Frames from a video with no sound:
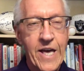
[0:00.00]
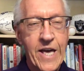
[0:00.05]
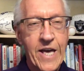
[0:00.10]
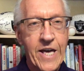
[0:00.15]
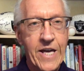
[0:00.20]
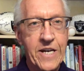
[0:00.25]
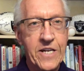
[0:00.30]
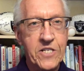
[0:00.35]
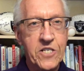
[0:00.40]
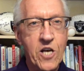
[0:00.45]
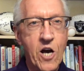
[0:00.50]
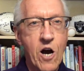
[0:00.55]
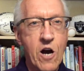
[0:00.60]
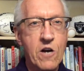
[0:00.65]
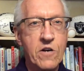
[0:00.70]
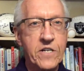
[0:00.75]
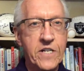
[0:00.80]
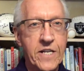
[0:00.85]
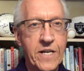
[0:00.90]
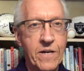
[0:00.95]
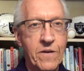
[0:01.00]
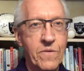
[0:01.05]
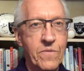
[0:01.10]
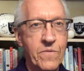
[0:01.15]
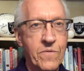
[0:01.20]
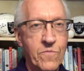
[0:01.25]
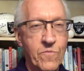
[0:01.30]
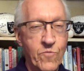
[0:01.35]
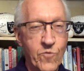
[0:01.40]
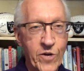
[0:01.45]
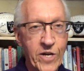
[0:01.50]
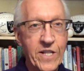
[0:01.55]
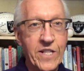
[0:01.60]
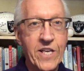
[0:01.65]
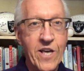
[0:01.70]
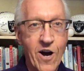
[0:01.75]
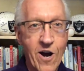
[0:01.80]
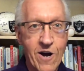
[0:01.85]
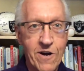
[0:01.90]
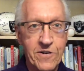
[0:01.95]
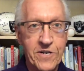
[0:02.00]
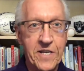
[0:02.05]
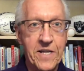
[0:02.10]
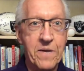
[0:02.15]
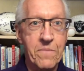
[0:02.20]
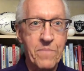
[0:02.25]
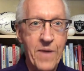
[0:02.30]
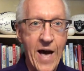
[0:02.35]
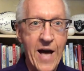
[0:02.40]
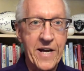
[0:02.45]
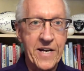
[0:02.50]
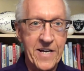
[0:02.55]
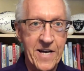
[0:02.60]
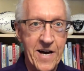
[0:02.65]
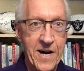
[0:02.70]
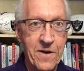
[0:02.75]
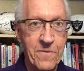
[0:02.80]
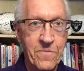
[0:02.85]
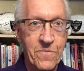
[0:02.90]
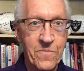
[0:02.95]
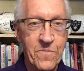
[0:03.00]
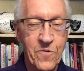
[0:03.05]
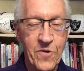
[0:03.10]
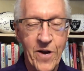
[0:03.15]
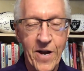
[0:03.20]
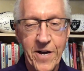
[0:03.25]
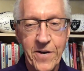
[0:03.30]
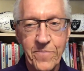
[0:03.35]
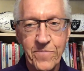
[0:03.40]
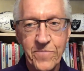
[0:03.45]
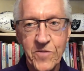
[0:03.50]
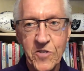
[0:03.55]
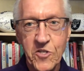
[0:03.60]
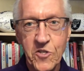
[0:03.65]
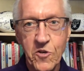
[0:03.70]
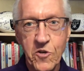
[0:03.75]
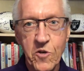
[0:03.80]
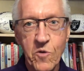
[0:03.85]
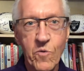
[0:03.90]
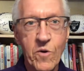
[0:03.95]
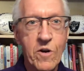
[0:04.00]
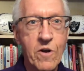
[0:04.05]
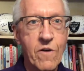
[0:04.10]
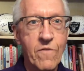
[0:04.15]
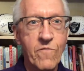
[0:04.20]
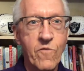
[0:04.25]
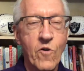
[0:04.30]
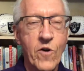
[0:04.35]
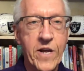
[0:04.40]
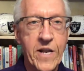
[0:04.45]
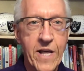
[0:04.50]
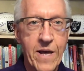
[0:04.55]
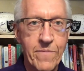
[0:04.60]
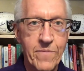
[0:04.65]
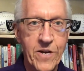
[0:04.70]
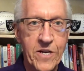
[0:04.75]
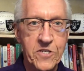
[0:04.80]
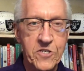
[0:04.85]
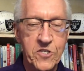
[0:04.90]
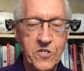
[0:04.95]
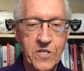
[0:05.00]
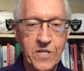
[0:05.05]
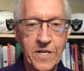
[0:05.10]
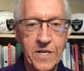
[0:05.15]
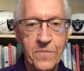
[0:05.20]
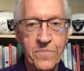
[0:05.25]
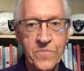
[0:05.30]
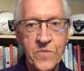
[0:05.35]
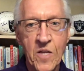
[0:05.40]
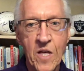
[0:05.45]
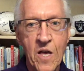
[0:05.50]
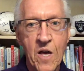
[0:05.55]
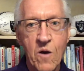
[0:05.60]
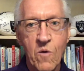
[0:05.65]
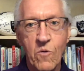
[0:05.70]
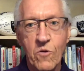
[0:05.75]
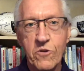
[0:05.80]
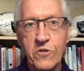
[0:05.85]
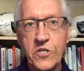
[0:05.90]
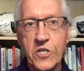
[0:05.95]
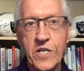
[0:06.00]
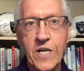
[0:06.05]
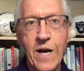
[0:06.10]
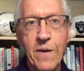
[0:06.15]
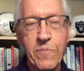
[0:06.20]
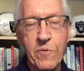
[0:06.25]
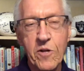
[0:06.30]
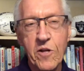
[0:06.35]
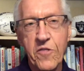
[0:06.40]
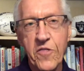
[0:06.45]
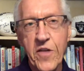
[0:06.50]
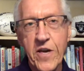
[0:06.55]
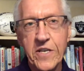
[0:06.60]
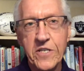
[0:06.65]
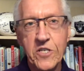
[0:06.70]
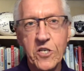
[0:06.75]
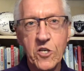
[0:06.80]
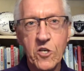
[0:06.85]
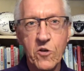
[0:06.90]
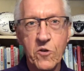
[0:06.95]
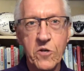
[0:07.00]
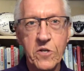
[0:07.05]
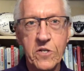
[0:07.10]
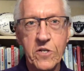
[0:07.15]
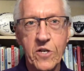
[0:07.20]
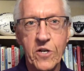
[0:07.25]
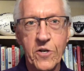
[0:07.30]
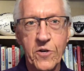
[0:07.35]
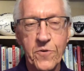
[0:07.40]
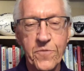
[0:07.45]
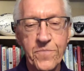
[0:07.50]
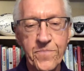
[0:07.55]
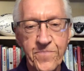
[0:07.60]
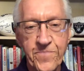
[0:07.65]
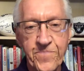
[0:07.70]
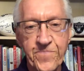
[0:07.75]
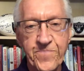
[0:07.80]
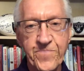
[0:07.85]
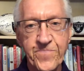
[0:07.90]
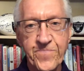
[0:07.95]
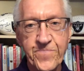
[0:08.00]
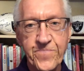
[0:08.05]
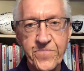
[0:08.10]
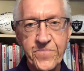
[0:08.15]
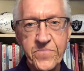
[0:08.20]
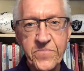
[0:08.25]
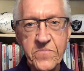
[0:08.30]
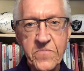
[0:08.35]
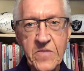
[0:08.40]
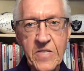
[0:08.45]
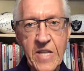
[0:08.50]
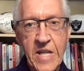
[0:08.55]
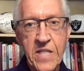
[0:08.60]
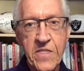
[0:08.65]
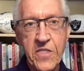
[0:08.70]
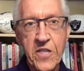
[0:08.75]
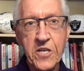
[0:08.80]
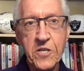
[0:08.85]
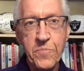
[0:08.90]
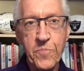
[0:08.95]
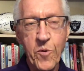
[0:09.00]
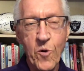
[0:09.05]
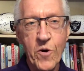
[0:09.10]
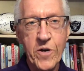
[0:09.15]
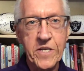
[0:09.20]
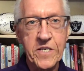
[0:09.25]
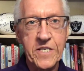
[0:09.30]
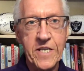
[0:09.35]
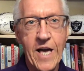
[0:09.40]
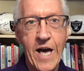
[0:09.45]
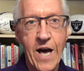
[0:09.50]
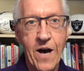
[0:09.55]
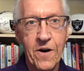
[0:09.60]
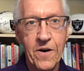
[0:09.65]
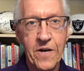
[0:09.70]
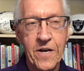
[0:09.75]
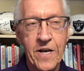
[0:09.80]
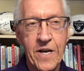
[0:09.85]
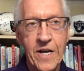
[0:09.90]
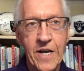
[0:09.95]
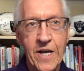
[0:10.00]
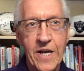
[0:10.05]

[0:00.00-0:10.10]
and it's hard to get, really hard to get back up, right? So you want to avoid M S G. Well, there's a couple of things that you can do. And this points out